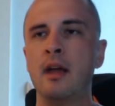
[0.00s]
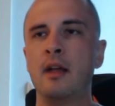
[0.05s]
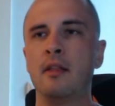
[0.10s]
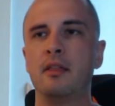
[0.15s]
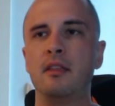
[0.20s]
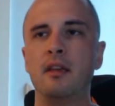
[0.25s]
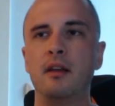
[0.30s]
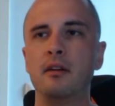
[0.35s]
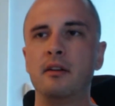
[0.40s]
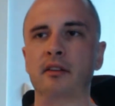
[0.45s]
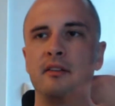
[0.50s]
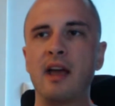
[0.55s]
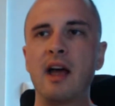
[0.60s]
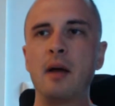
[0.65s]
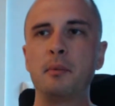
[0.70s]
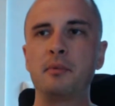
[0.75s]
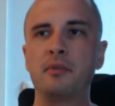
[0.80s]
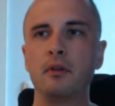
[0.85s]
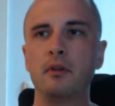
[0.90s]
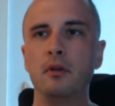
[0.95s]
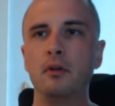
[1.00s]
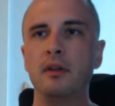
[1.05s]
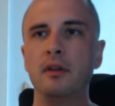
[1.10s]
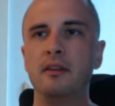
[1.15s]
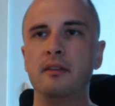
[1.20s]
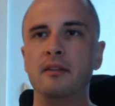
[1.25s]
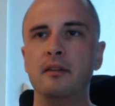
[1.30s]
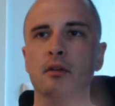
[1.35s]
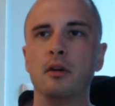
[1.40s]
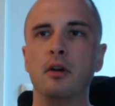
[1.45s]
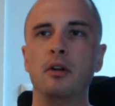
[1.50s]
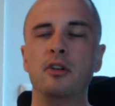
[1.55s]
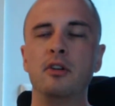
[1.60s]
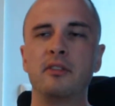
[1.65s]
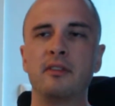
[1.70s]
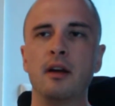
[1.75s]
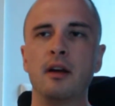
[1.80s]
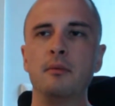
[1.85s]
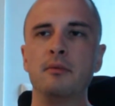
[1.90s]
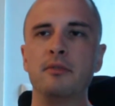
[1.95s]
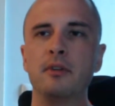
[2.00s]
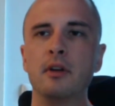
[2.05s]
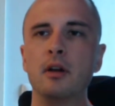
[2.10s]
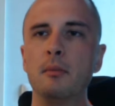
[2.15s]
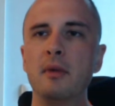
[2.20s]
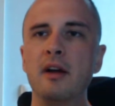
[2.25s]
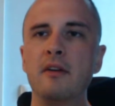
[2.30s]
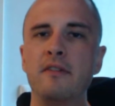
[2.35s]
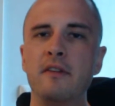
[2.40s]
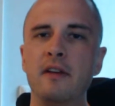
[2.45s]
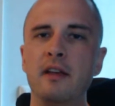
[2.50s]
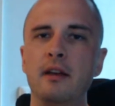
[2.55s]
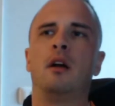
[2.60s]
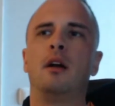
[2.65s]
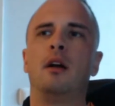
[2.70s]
there is absolutely zero discomfort on my feet.